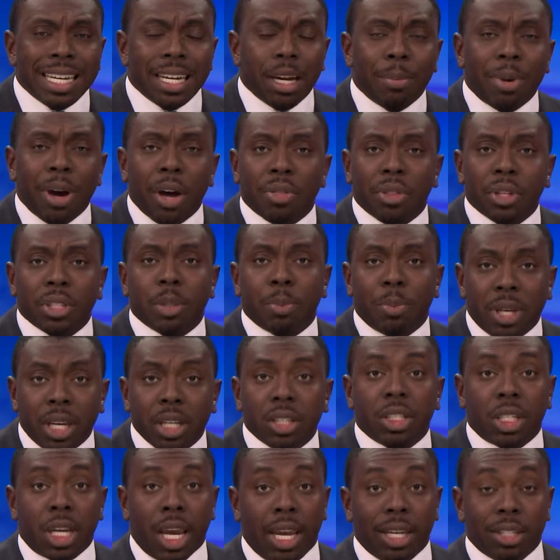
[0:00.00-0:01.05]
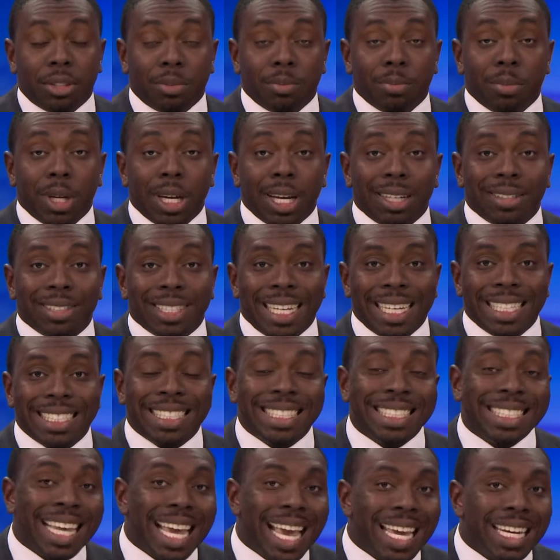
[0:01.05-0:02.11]
about the speed change, but
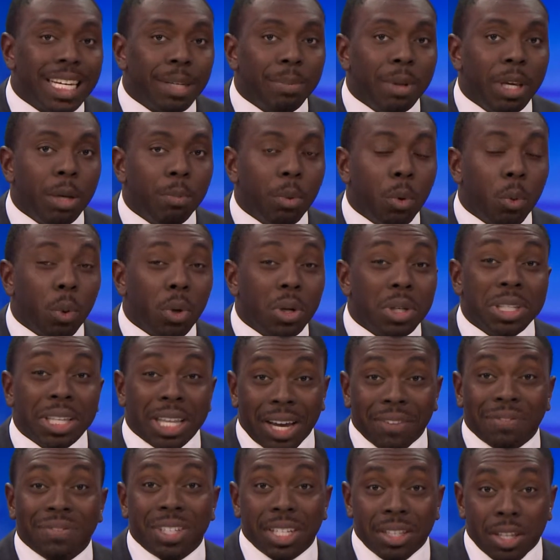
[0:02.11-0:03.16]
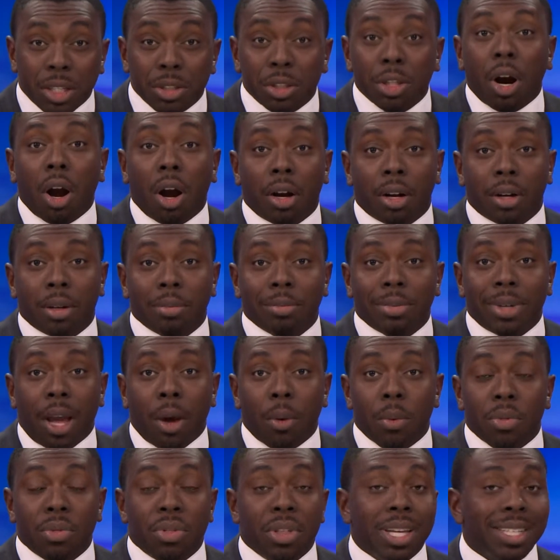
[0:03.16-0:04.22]
instead people were left in the dark.
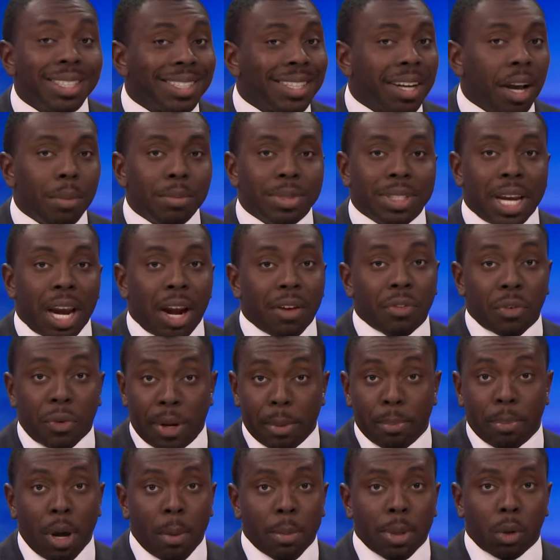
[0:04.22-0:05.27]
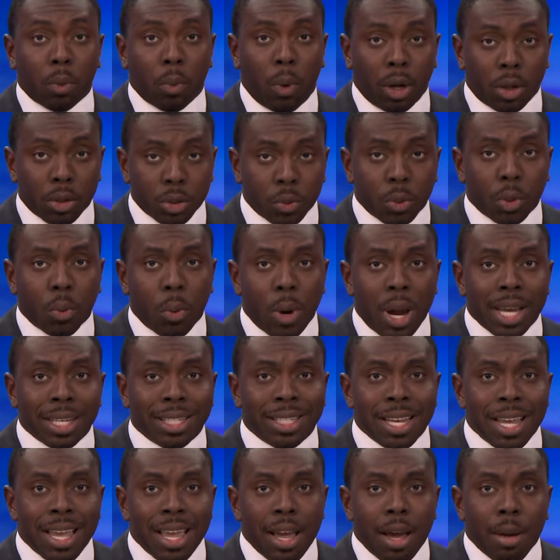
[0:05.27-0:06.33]
Now, this comes after a public records
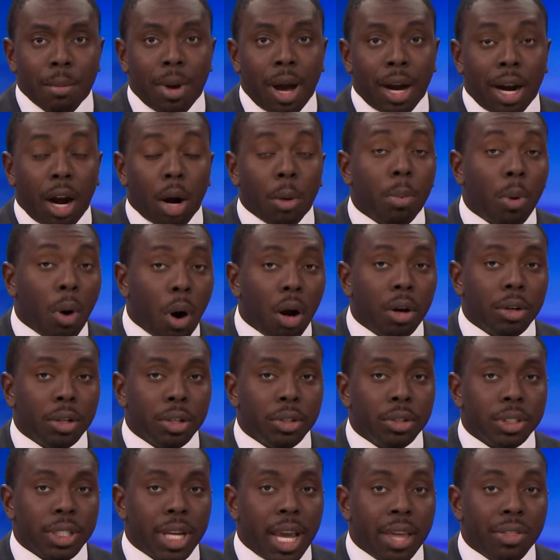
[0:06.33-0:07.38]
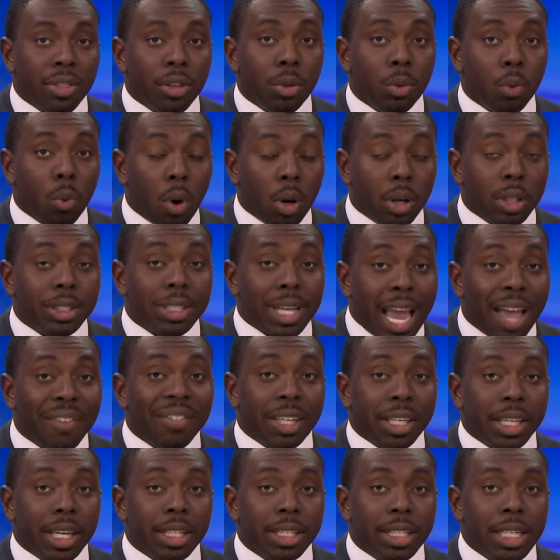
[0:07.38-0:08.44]
request by our partners at the New Orleans
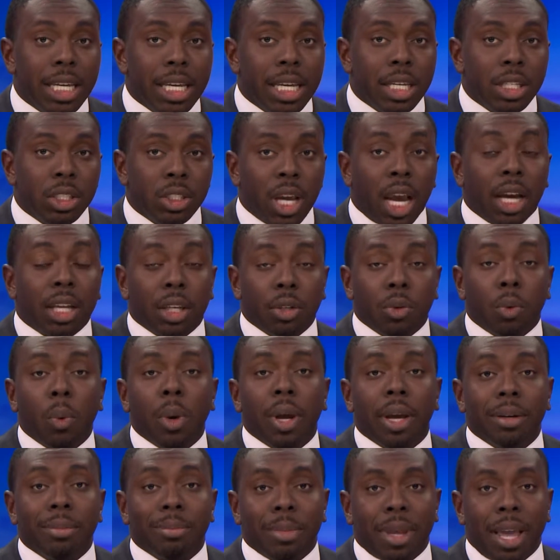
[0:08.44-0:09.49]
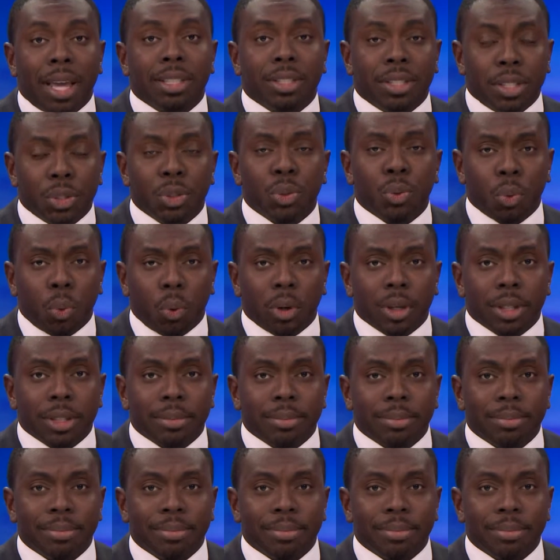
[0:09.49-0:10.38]
Advocate. Jacqueline Quinn has this story.